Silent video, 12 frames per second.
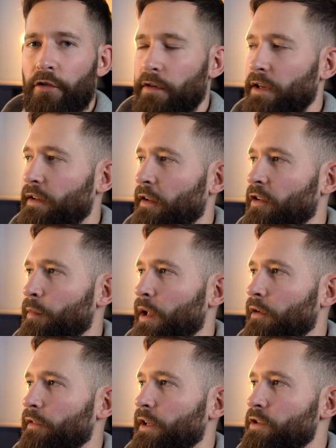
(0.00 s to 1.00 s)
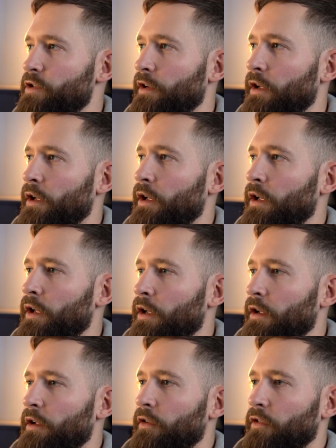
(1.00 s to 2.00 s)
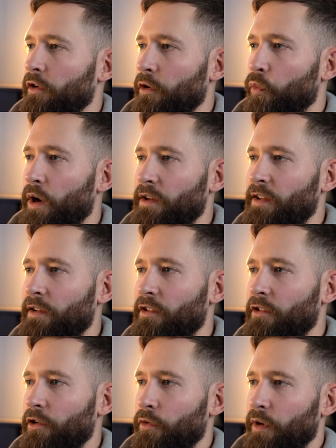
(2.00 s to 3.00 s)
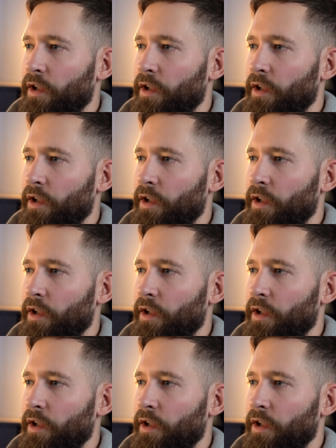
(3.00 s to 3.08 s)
3 decibel region. So what I tend to do